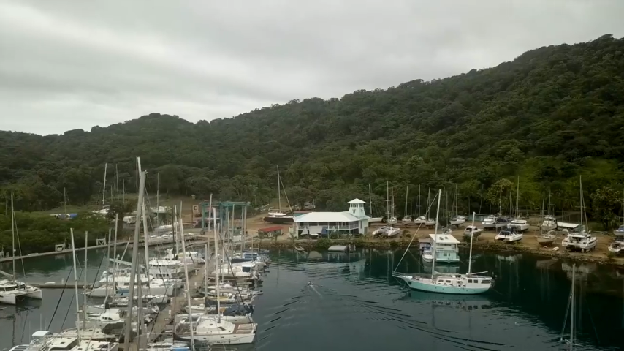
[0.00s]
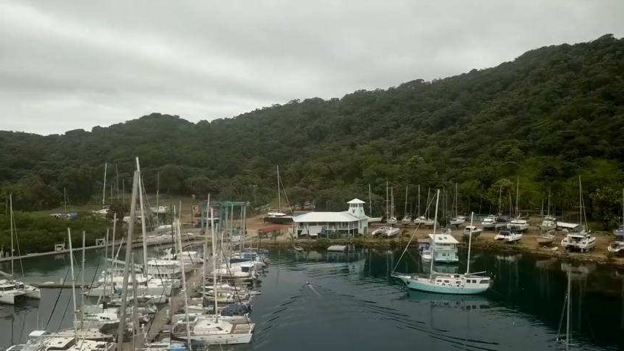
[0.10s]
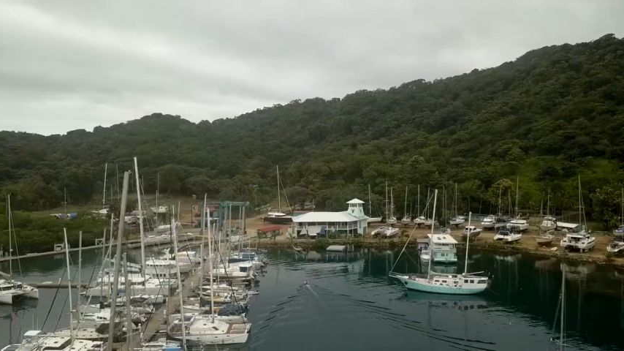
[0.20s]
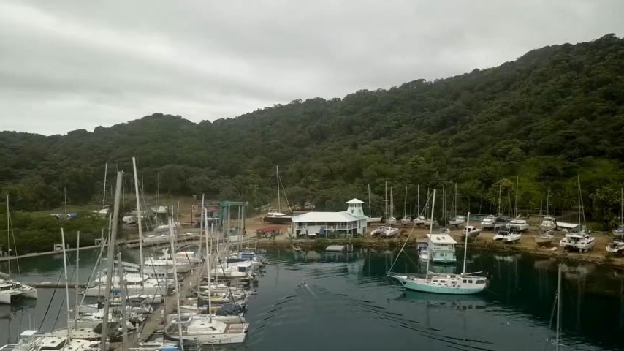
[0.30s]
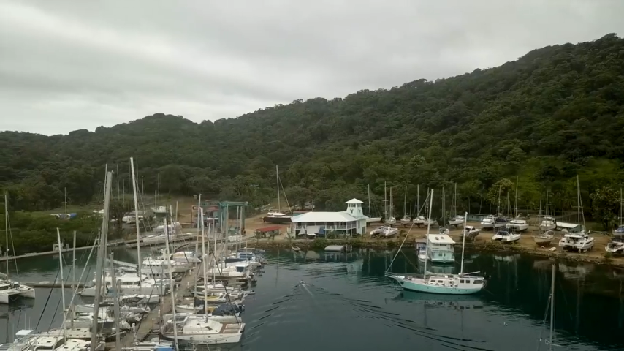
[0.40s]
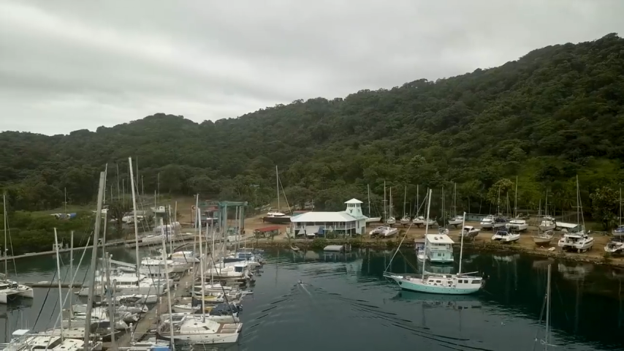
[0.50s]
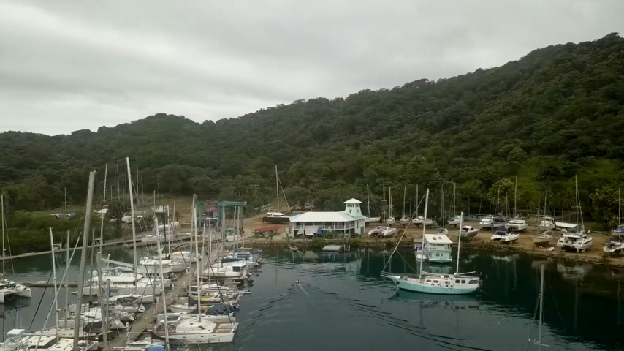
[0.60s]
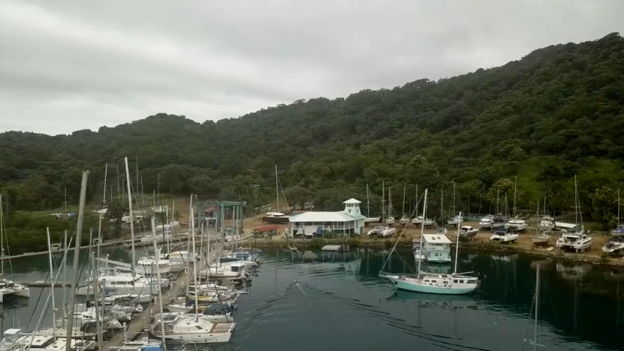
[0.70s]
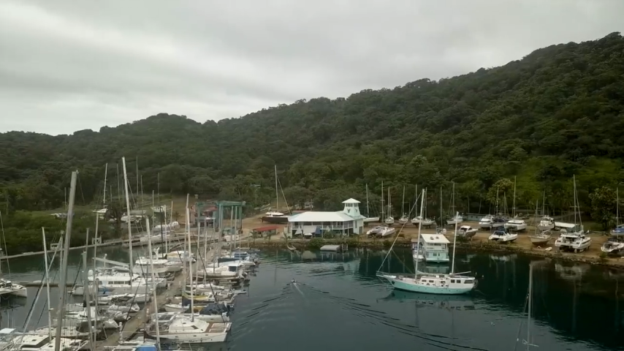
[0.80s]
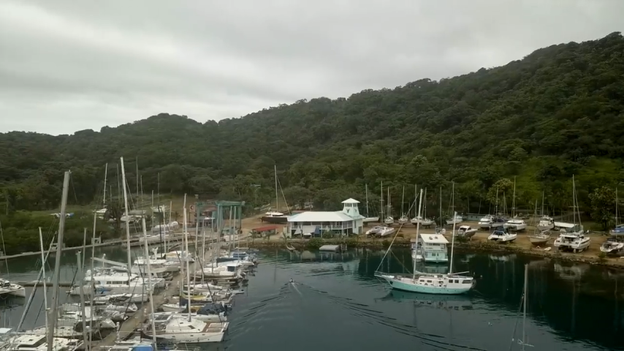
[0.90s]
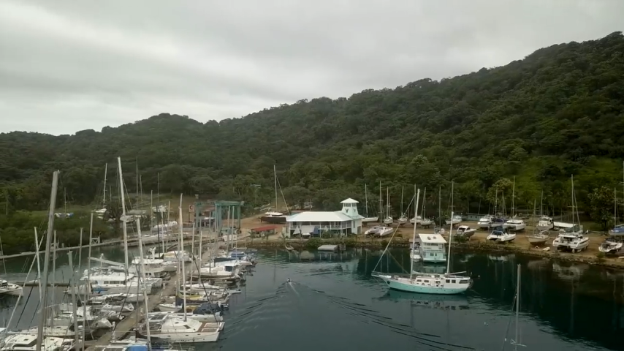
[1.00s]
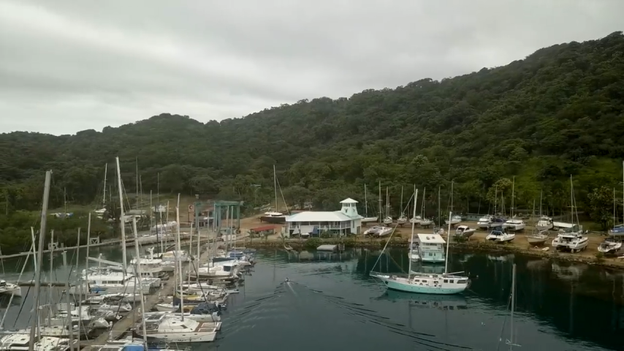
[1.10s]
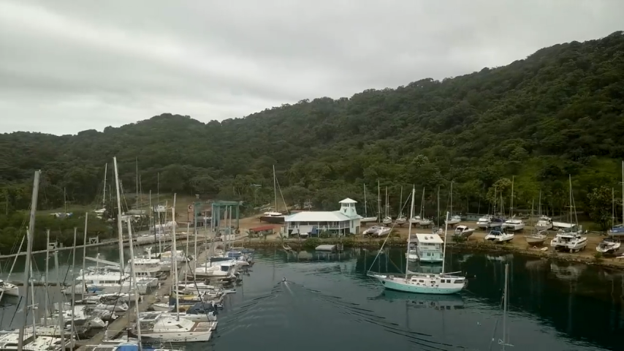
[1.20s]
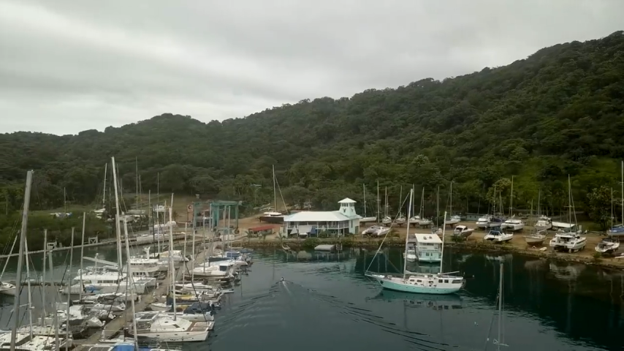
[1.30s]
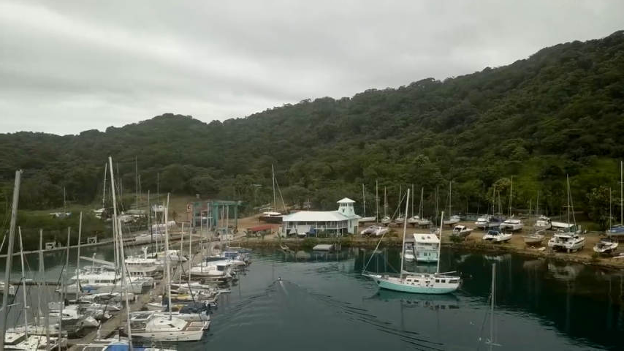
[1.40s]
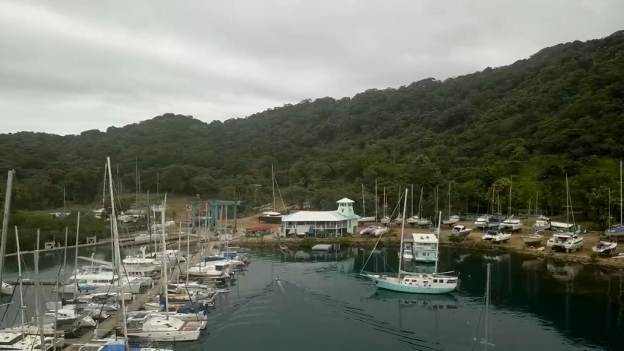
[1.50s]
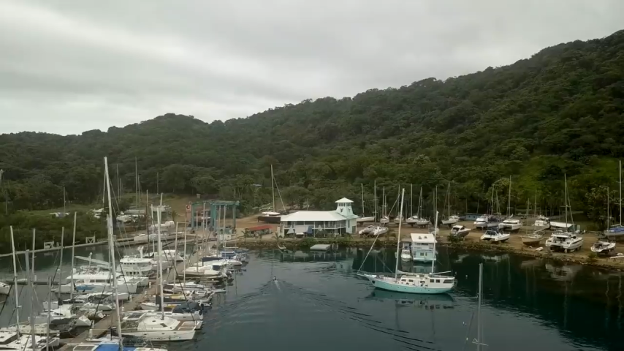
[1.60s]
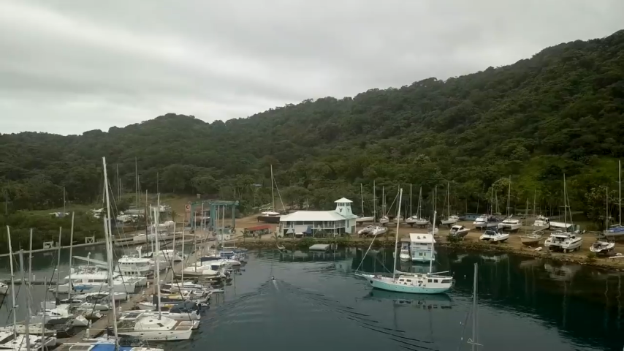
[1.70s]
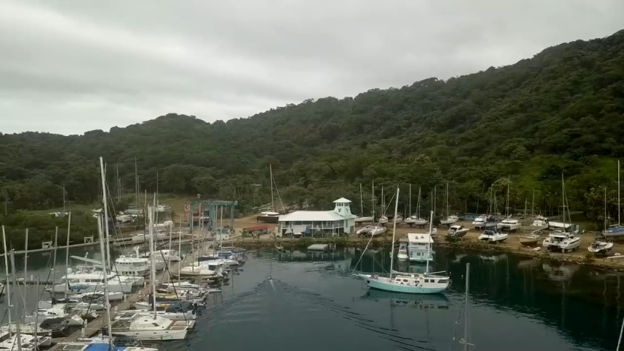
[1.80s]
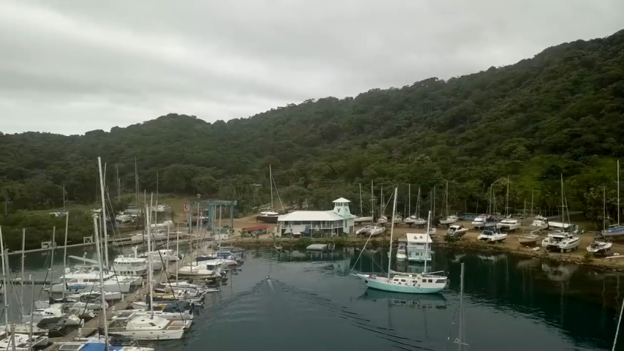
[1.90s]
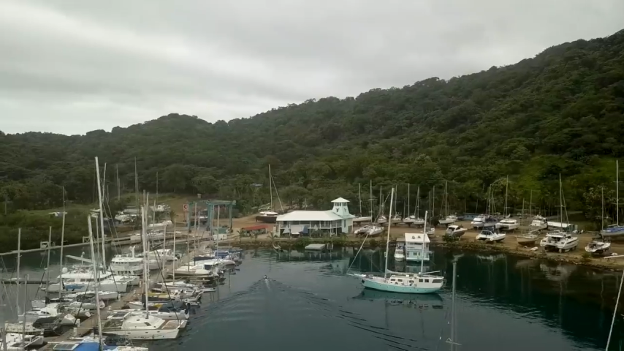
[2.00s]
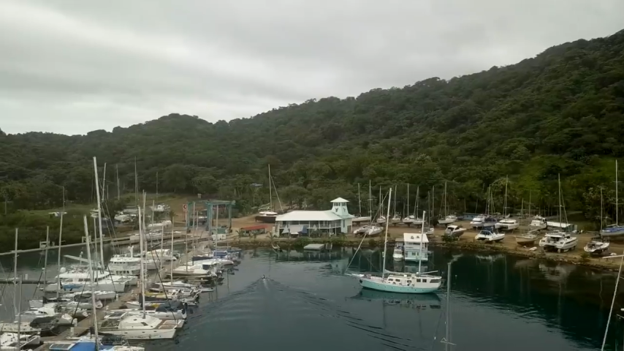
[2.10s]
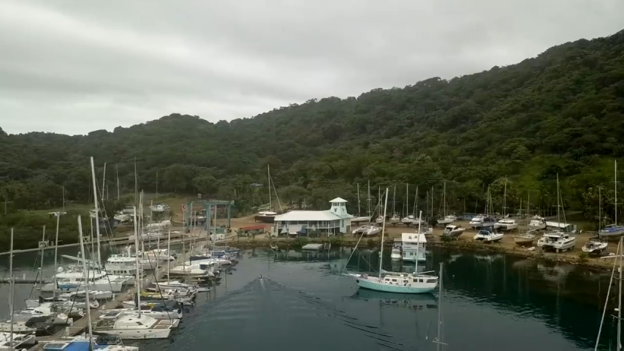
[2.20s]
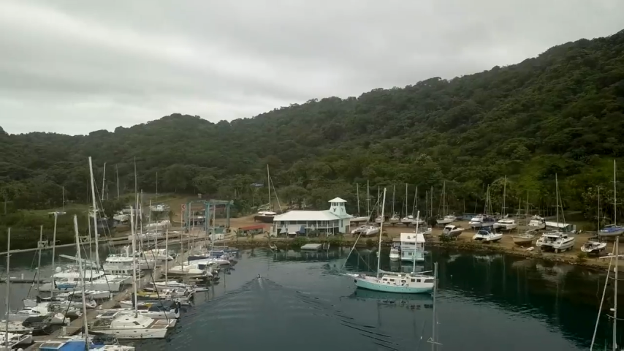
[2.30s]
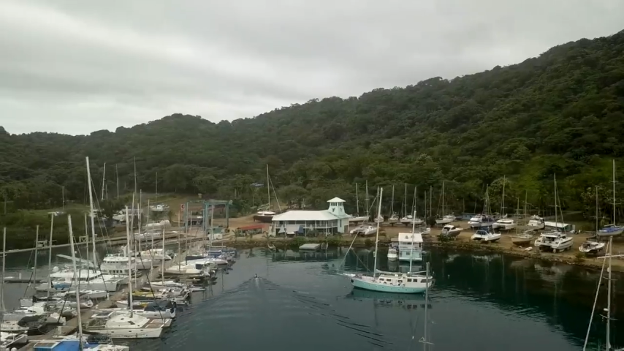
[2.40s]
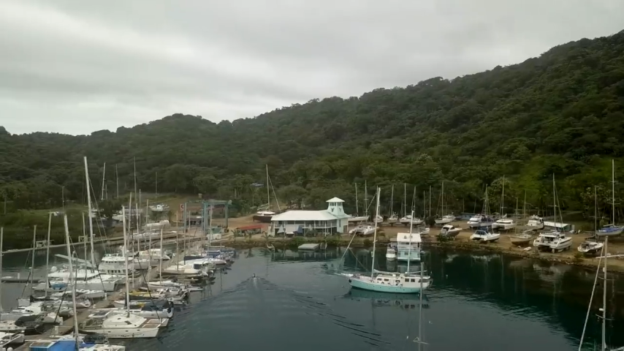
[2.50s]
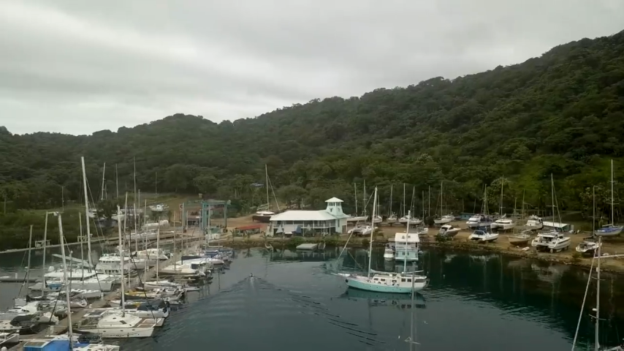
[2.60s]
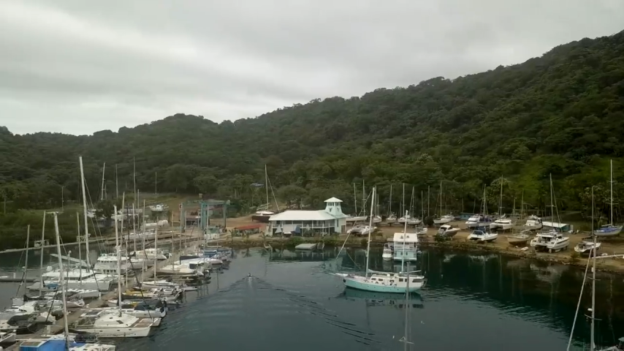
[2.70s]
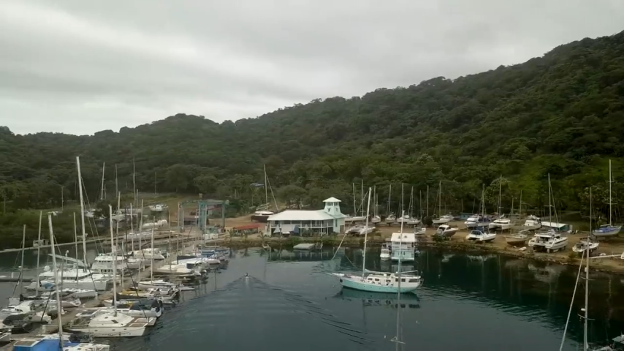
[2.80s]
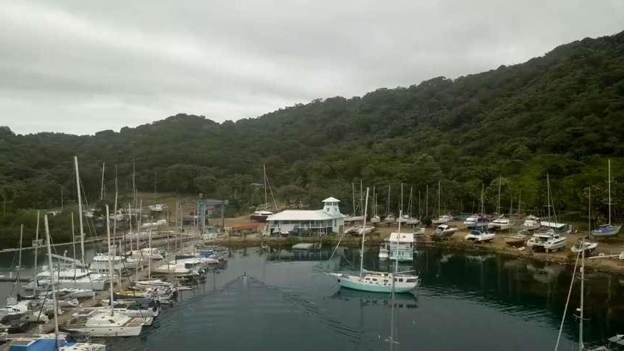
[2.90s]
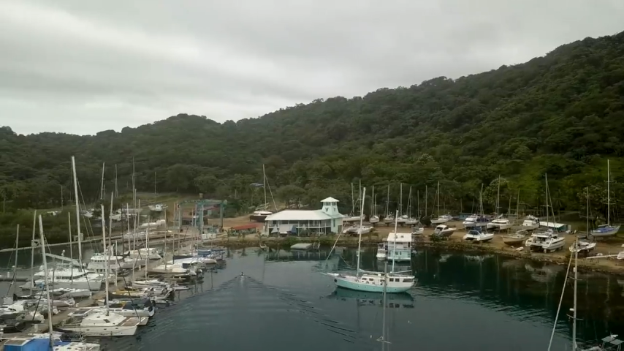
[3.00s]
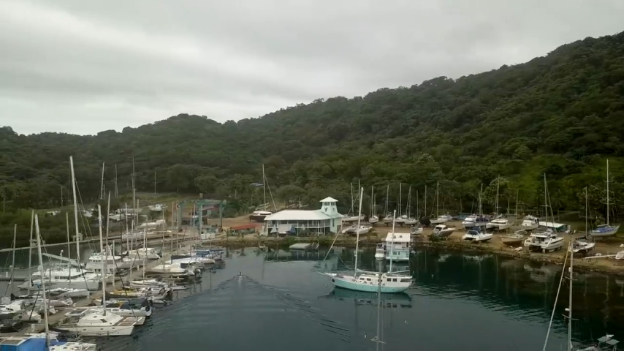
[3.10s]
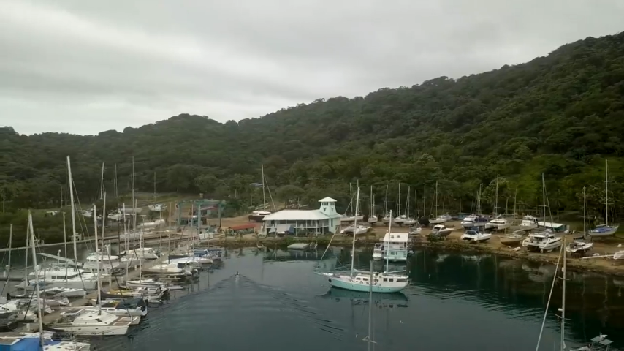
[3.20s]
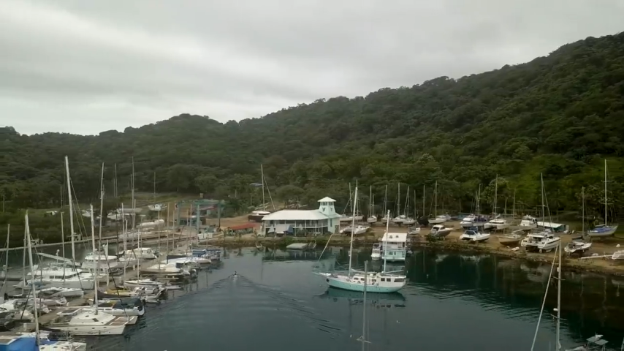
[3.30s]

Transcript: Nobody's mouth can be seen.